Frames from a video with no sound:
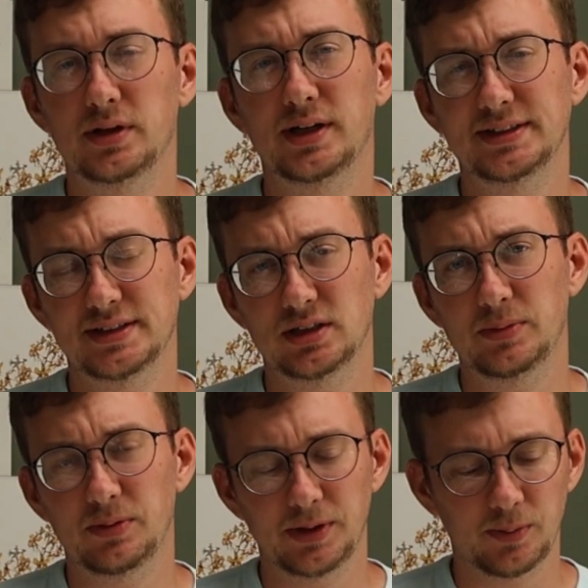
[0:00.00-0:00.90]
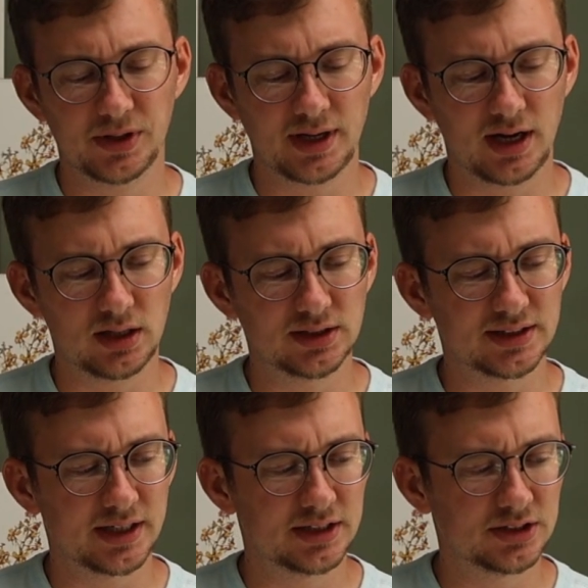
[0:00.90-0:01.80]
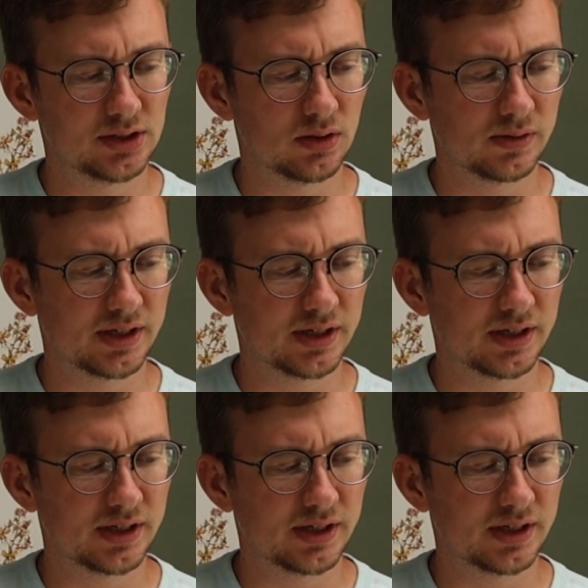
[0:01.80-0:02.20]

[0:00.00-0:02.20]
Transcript: other nice thing about paper towels is you don't